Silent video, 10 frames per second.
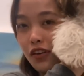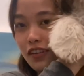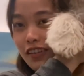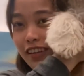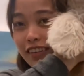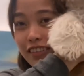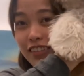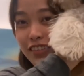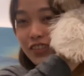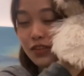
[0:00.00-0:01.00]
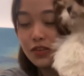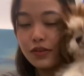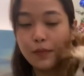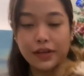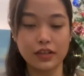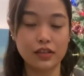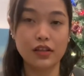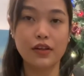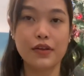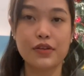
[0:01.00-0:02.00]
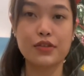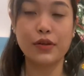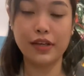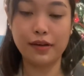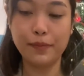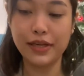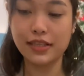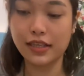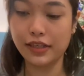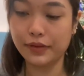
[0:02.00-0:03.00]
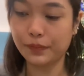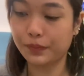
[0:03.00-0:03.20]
I did she's grown so big. So yeah, basically.